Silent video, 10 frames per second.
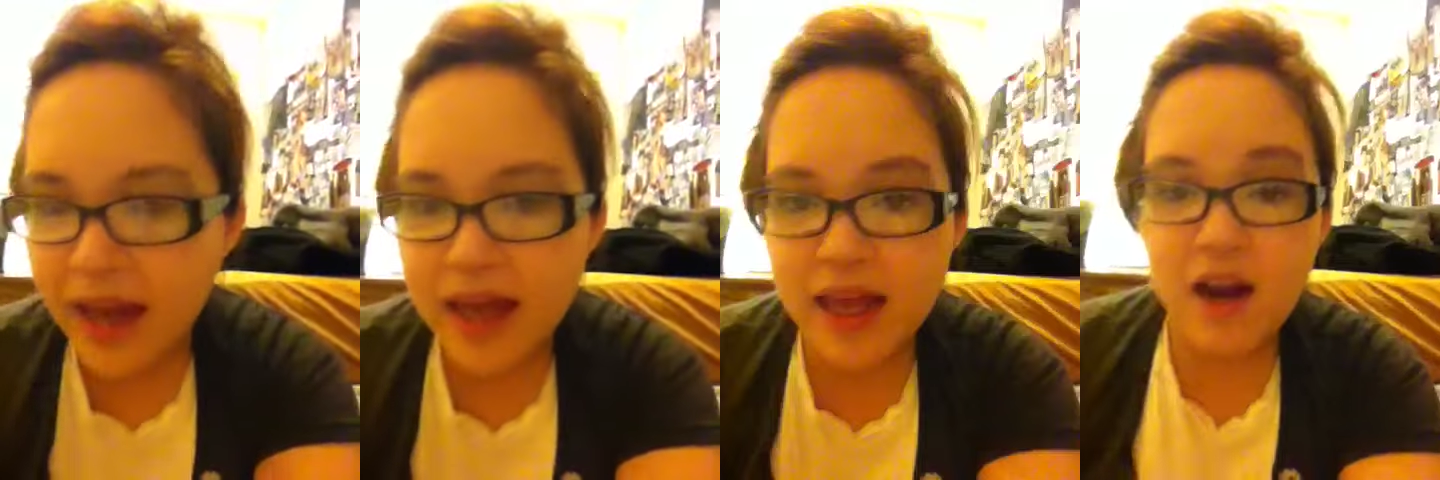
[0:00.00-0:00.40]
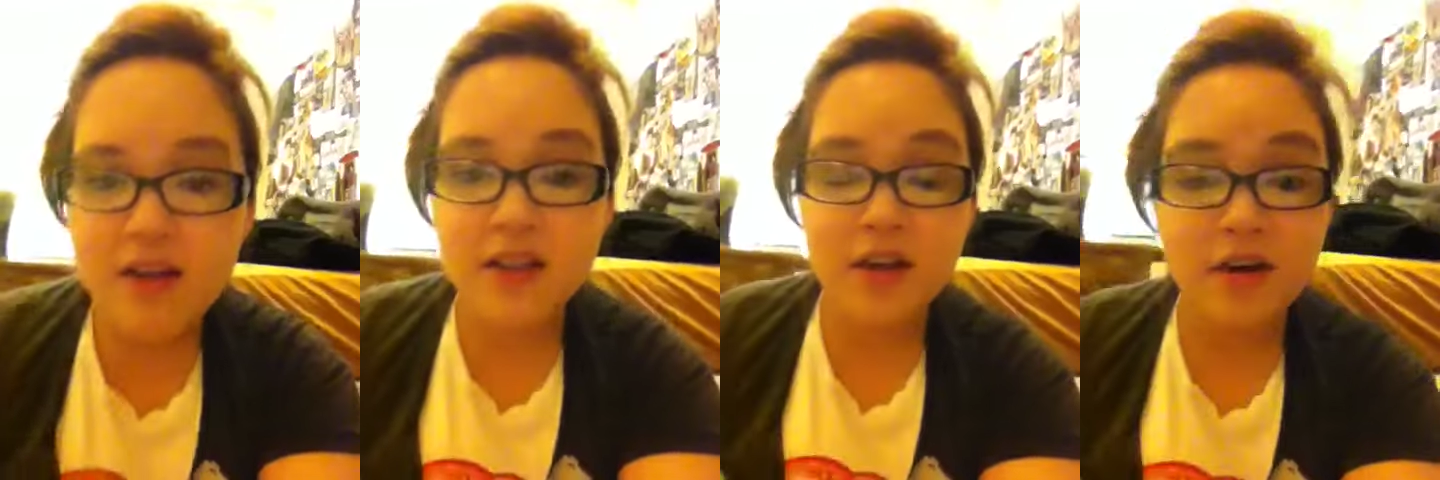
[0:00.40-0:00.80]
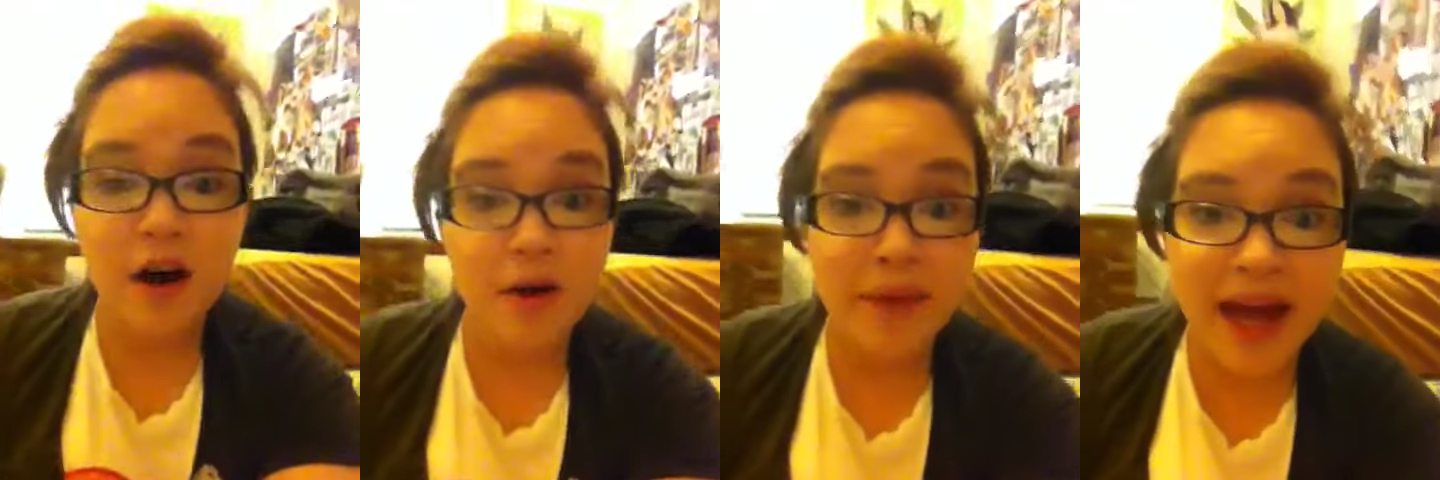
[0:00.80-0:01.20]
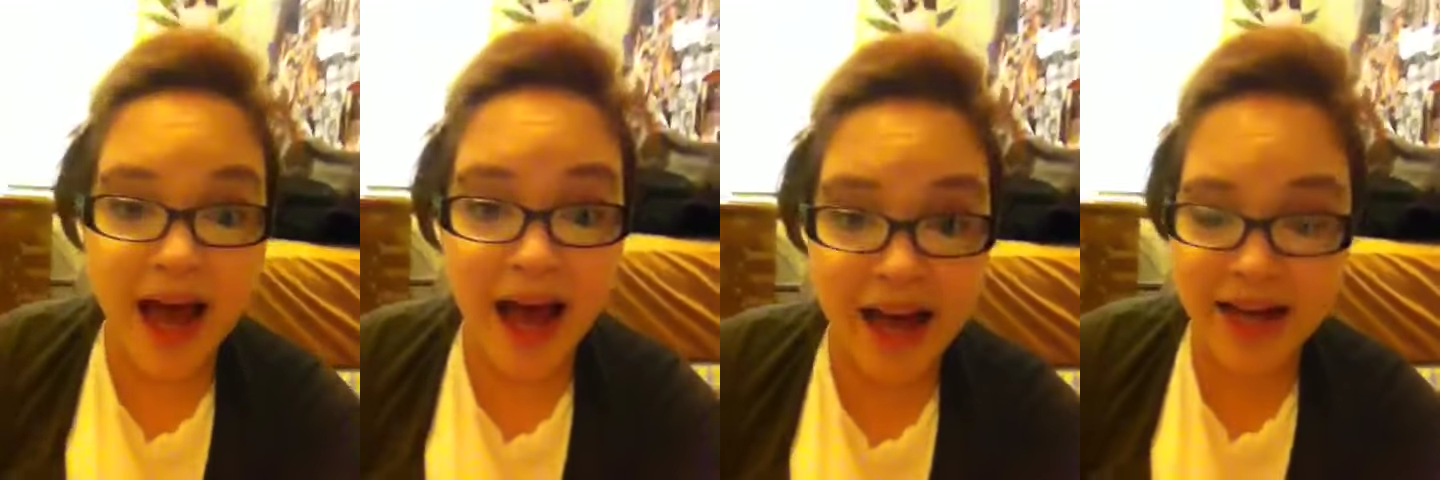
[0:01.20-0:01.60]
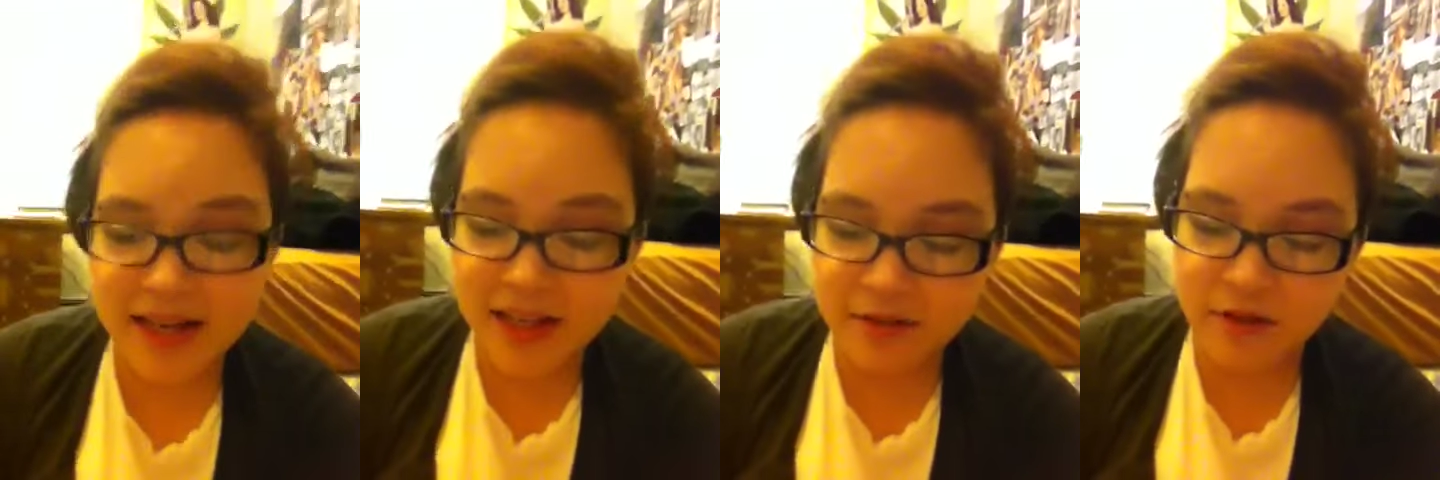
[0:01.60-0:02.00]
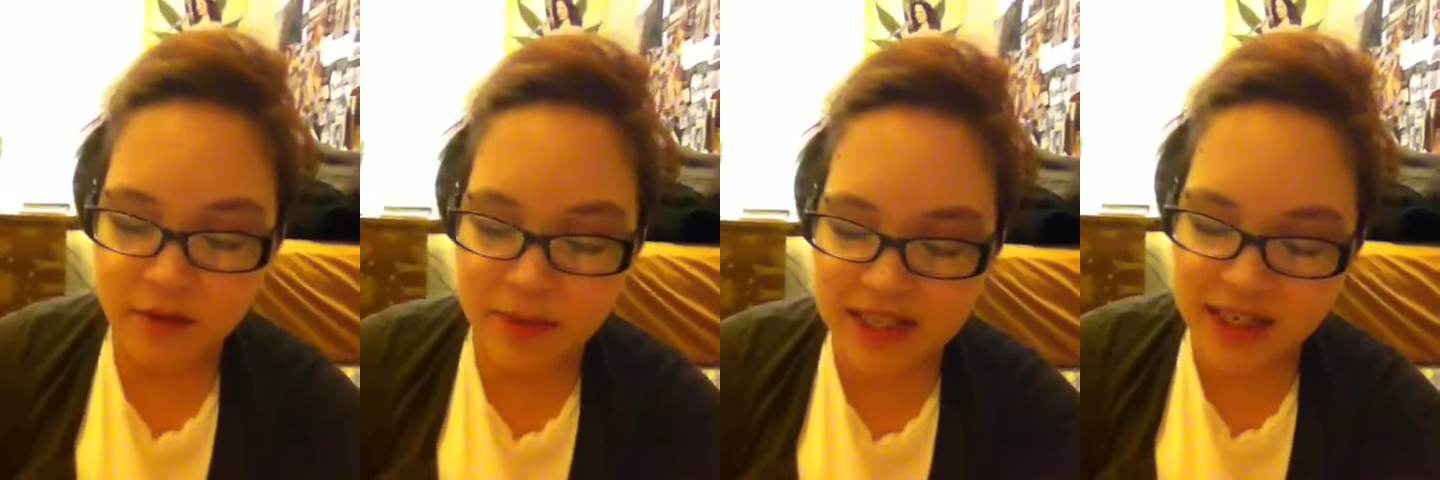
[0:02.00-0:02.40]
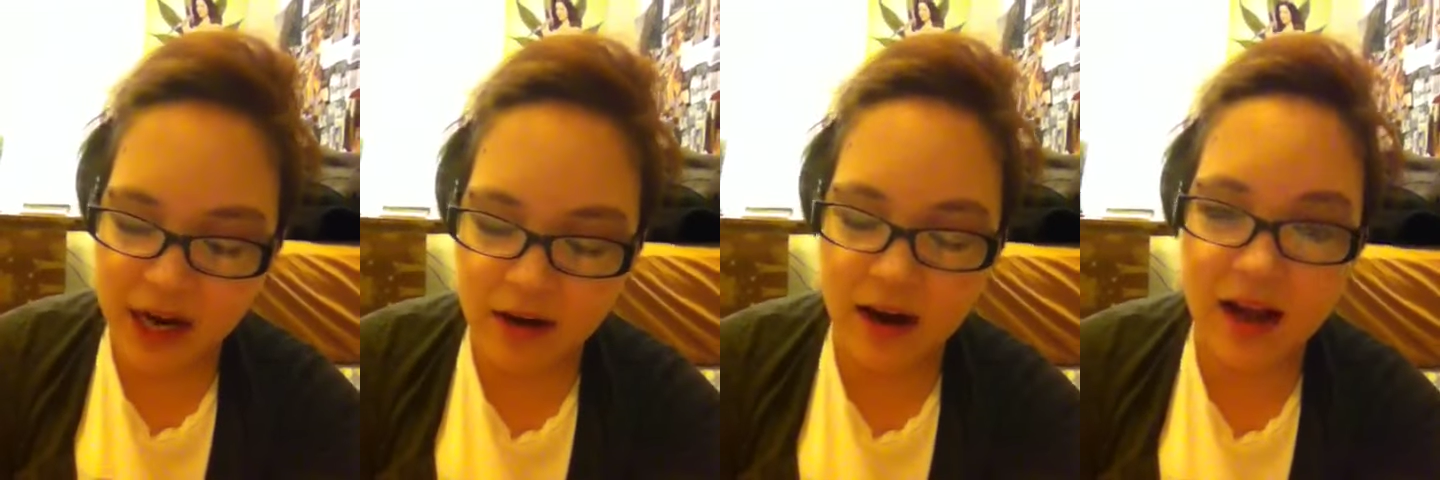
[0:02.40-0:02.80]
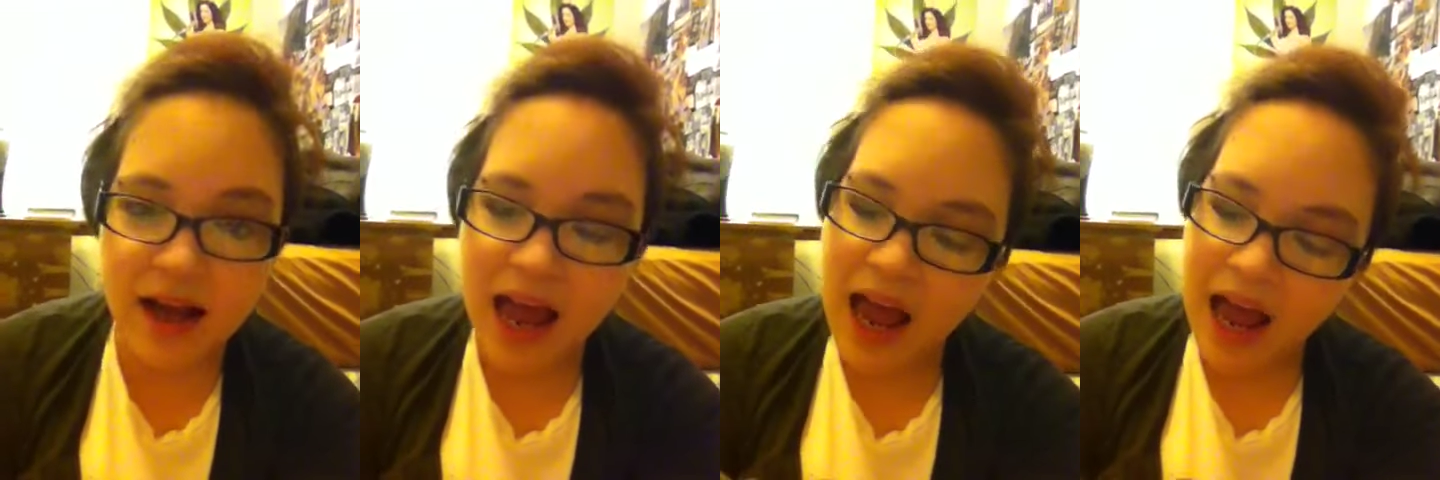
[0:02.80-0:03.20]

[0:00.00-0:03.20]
And then also, on my eyes for mascara,